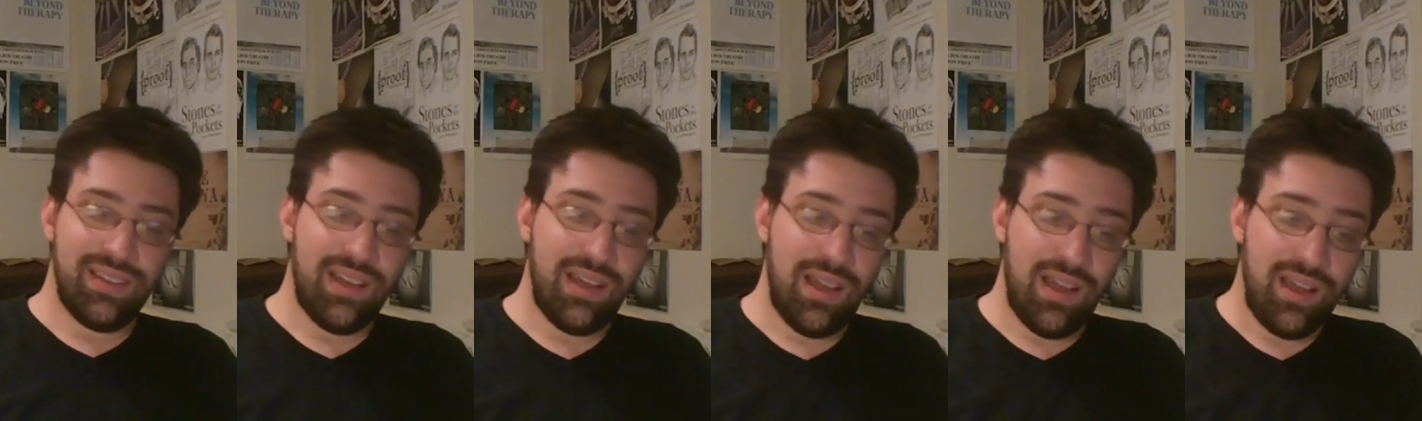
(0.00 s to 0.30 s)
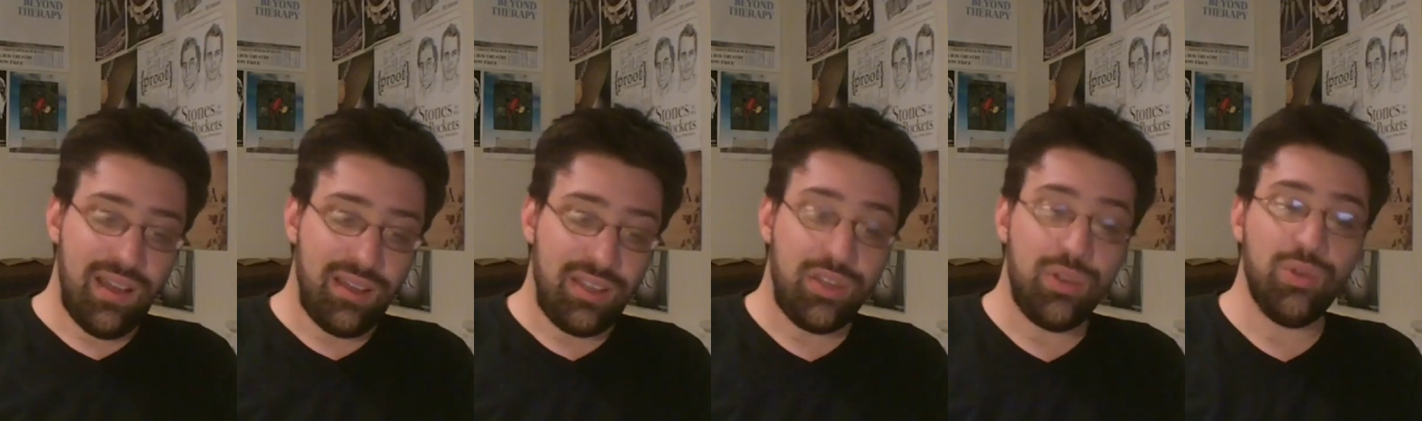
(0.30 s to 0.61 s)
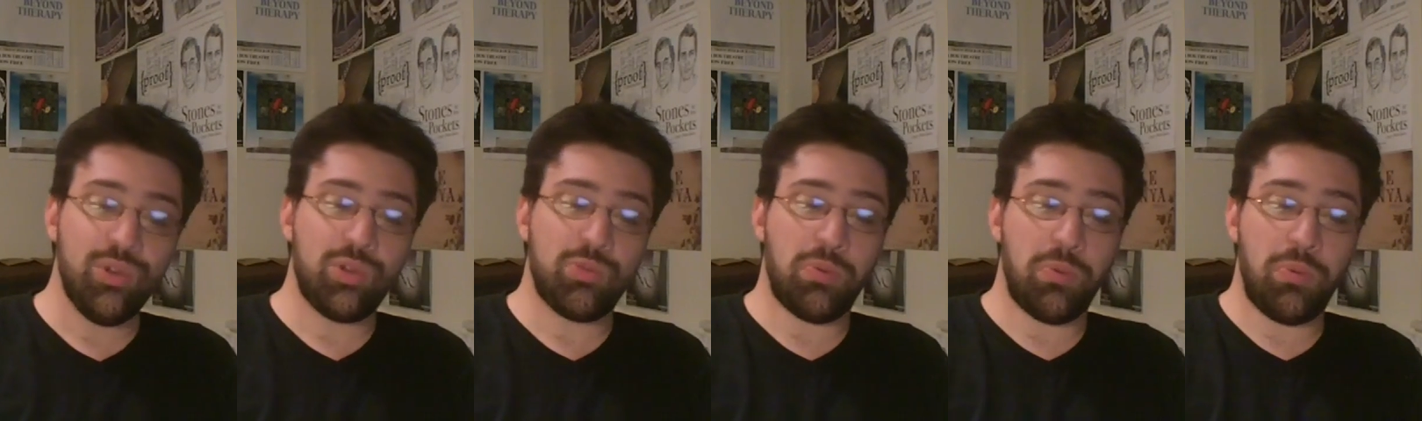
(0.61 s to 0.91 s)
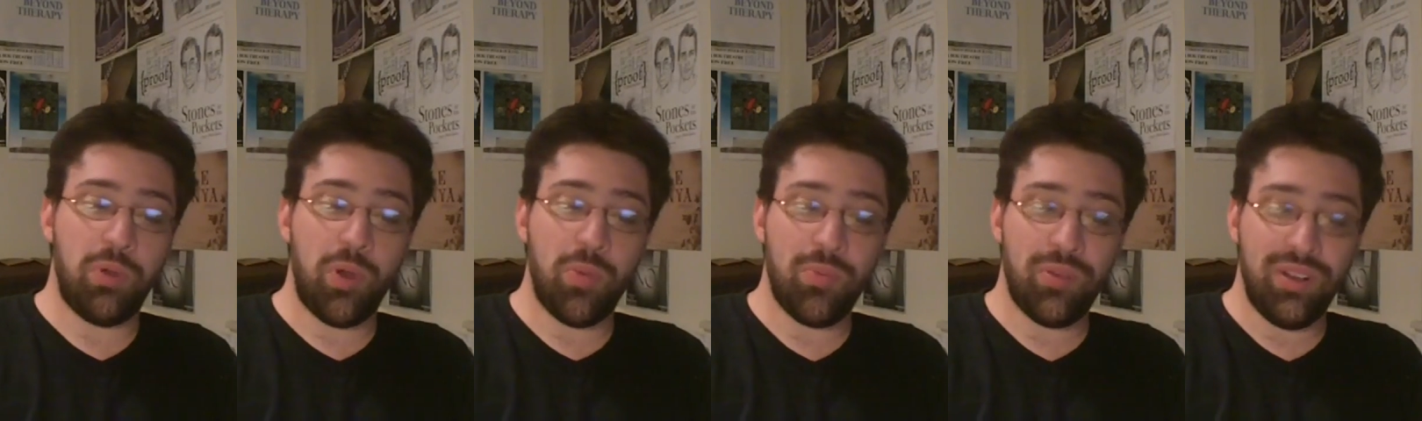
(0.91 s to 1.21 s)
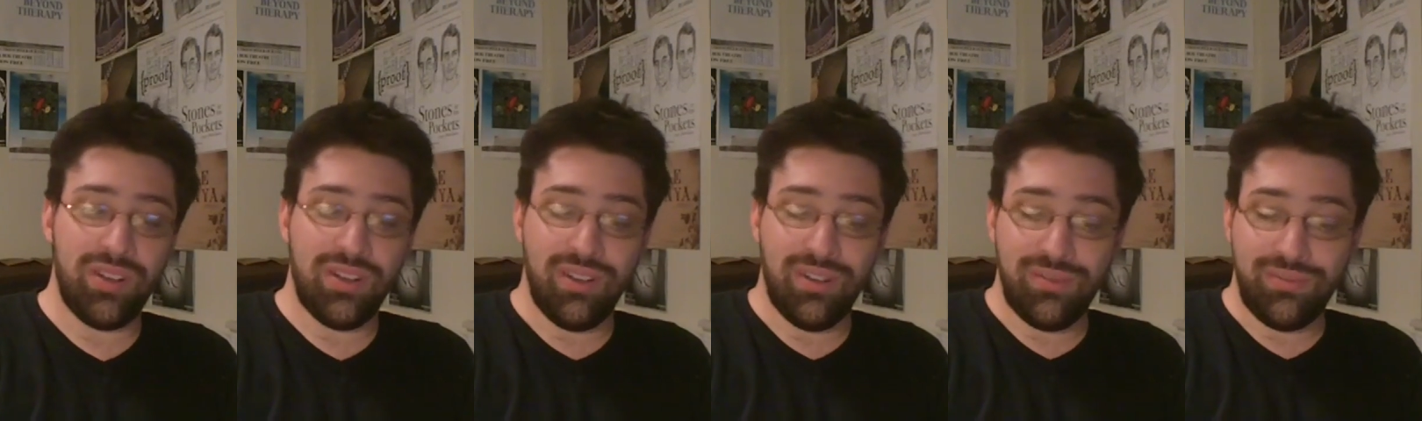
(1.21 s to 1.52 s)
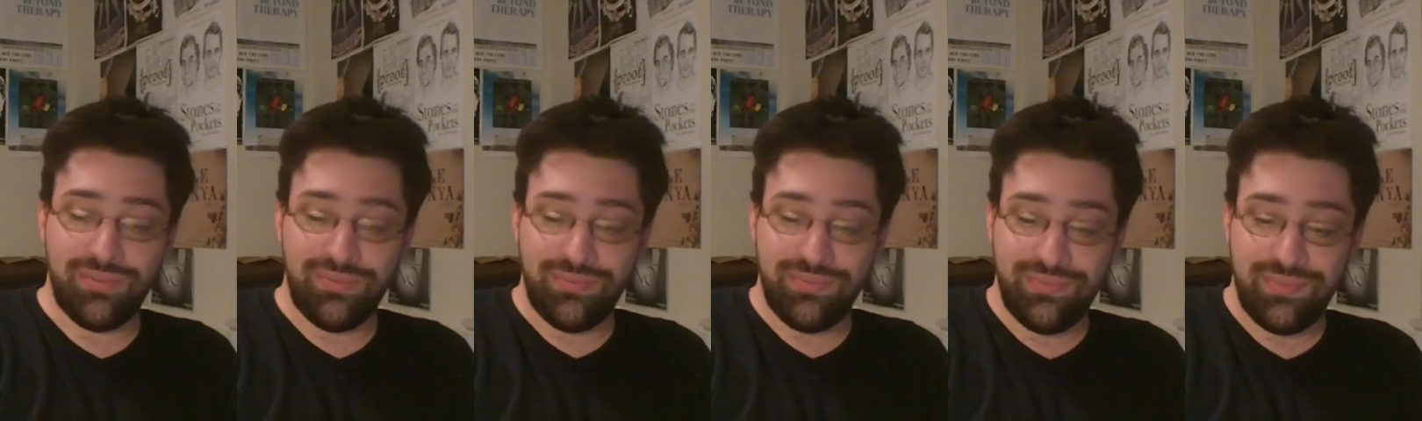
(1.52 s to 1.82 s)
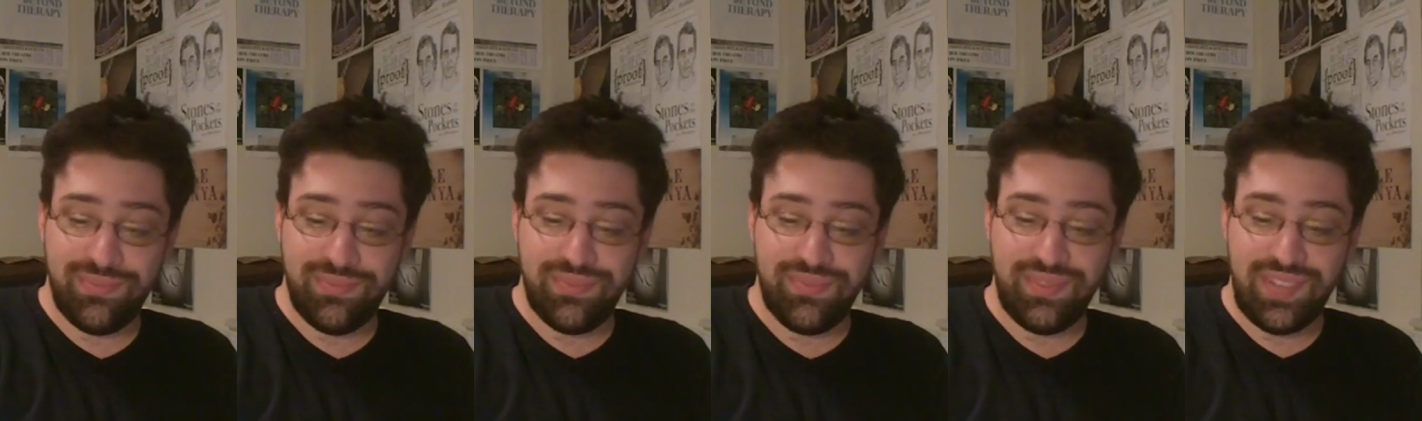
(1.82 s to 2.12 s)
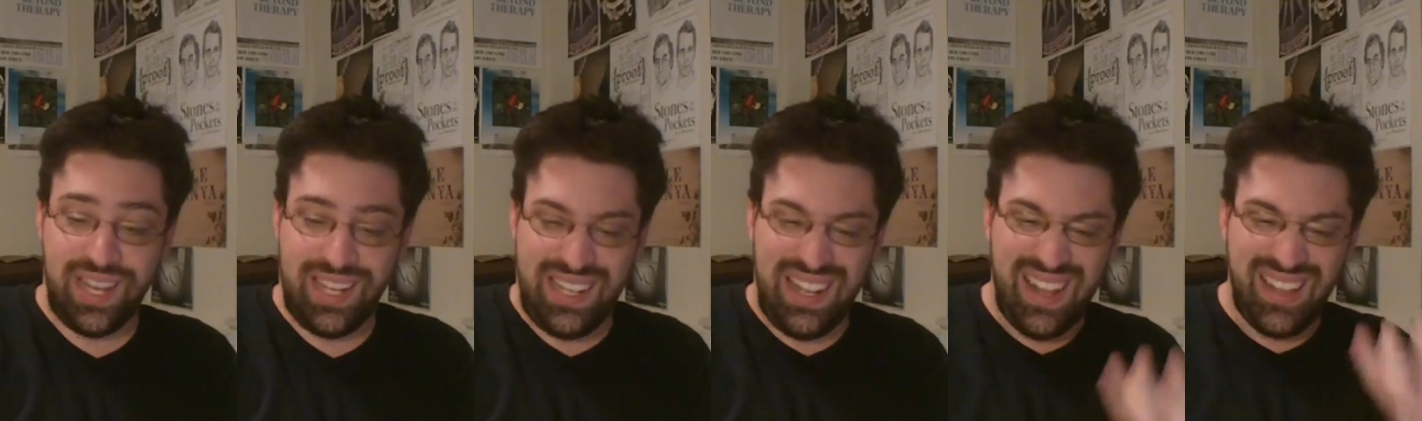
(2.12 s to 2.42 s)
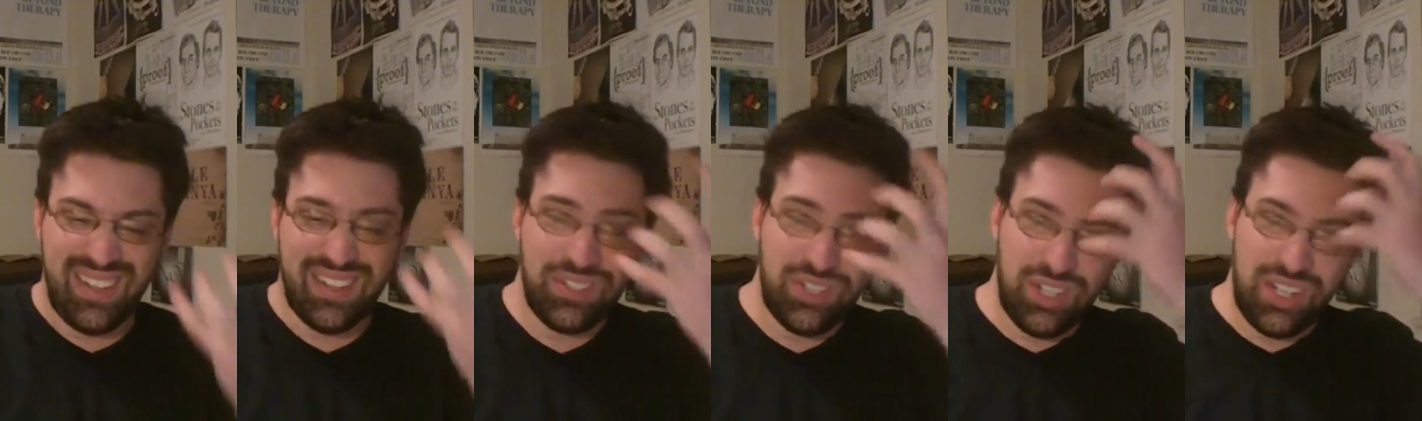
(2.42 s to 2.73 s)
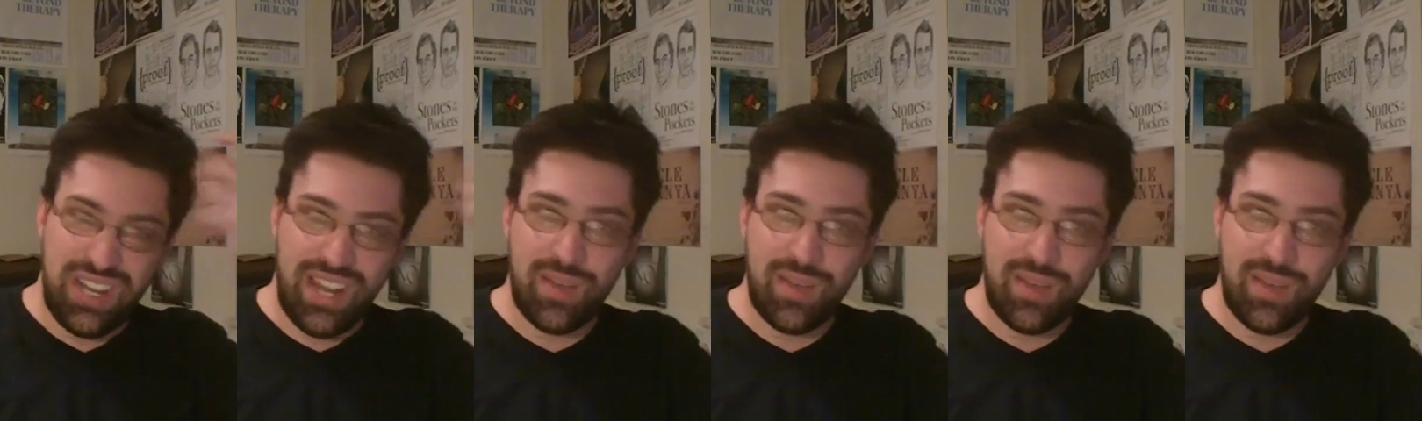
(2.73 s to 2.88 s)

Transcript: a huge proponent of technology